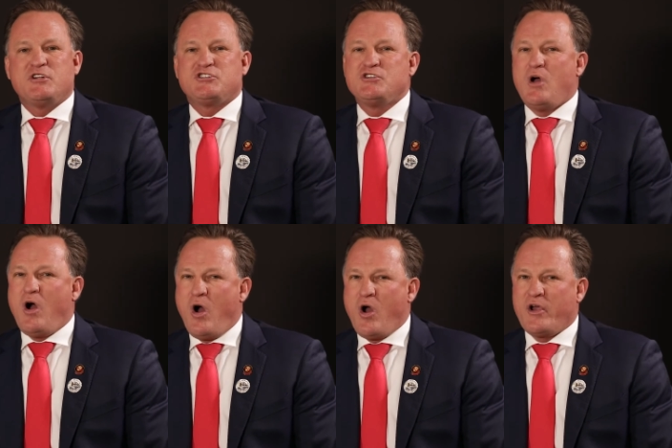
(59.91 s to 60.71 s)
but you
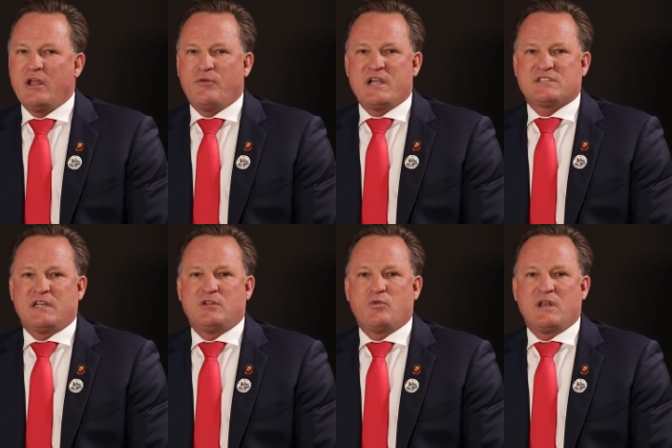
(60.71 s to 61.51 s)
are interested
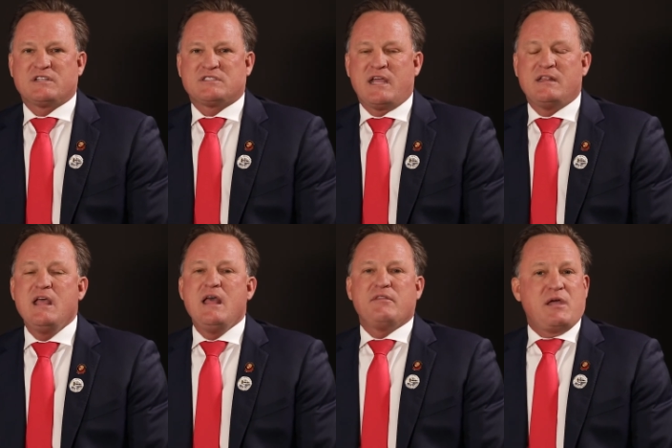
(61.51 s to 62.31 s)
in the real estate,
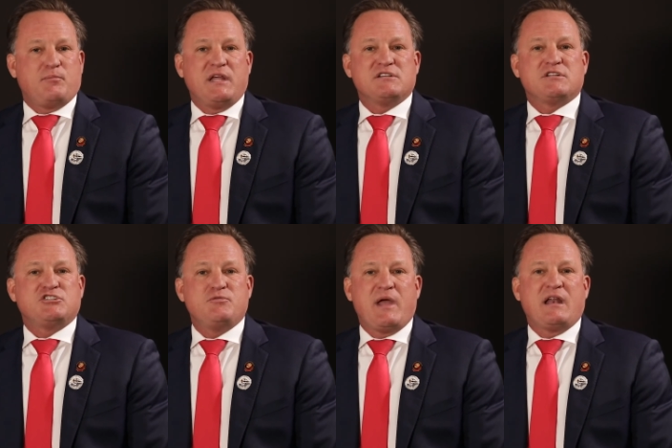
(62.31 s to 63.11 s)
that means
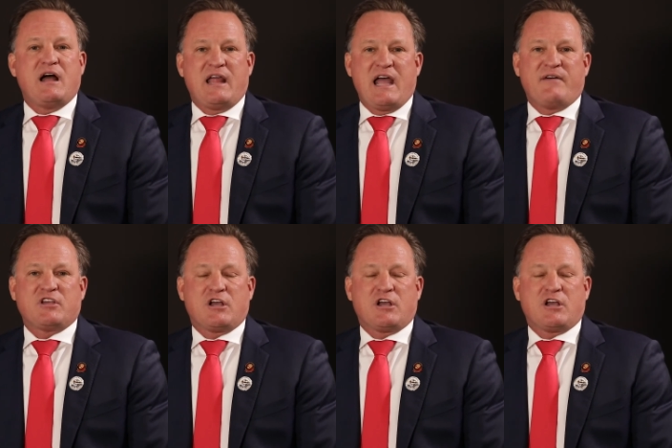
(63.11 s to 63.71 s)
that you may not have to